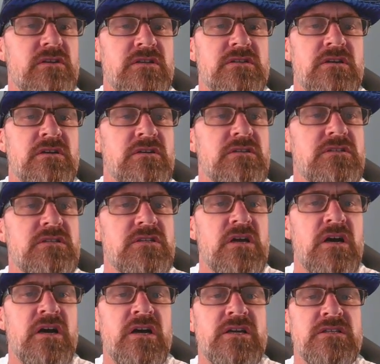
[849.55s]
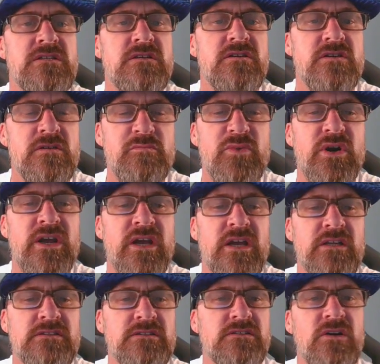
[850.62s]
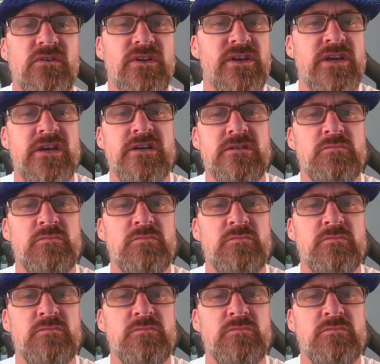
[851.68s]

It's a good size, good brand. Let's go to the keys.